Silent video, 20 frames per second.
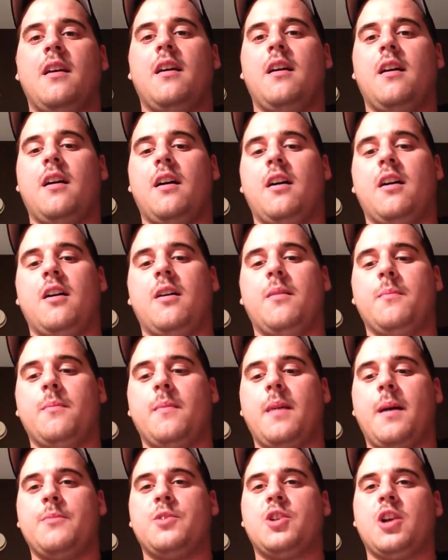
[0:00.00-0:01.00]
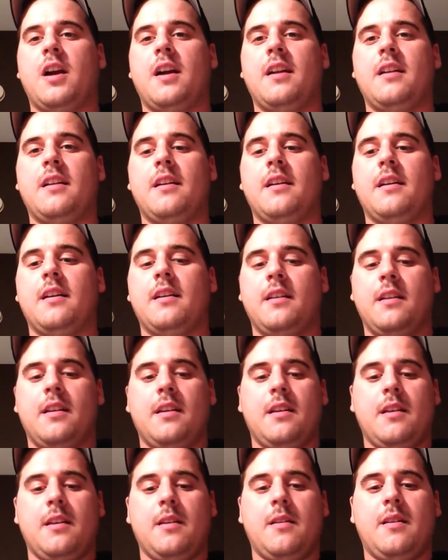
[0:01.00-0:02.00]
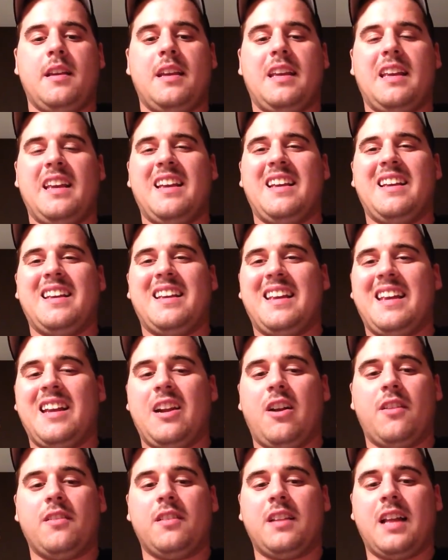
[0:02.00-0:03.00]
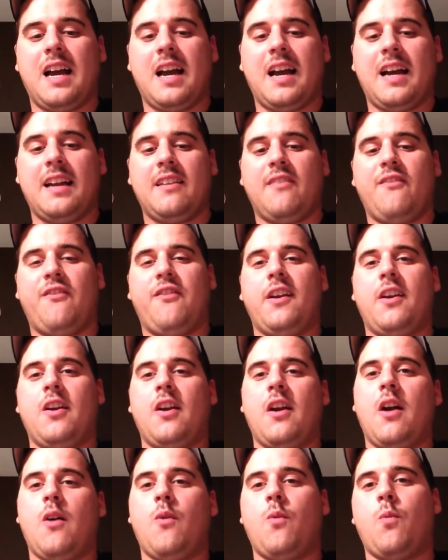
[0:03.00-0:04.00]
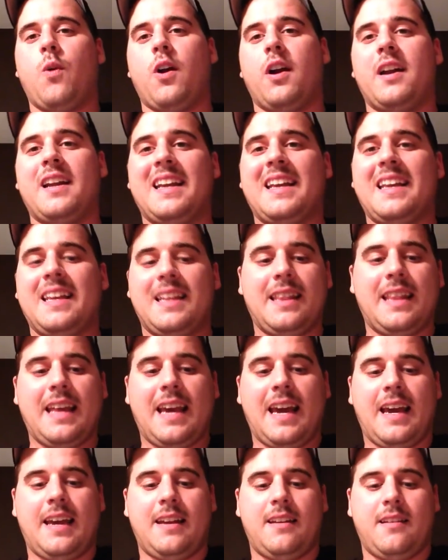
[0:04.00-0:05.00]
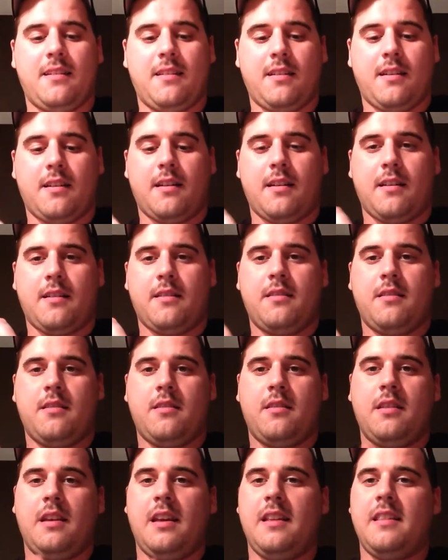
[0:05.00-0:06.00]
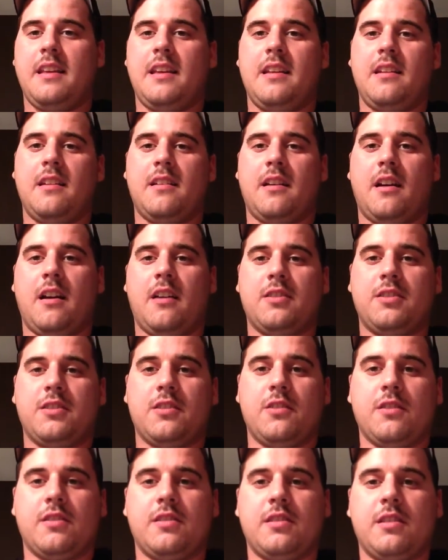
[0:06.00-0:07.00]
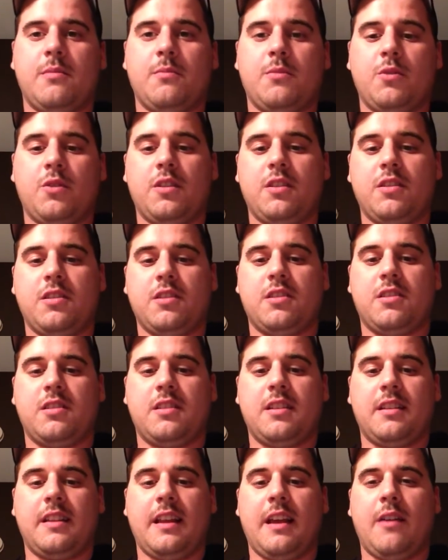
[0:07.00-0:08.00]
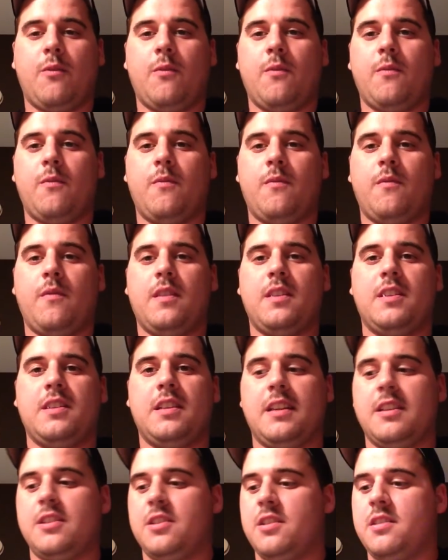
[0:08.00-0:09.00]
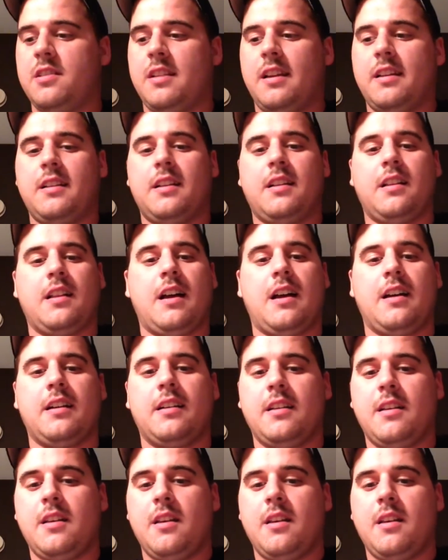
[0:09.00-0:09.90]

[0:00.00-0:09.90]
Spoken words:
I'm trying to get online and figure out where to get that, and then also assemble. You just stick it just like the Glock.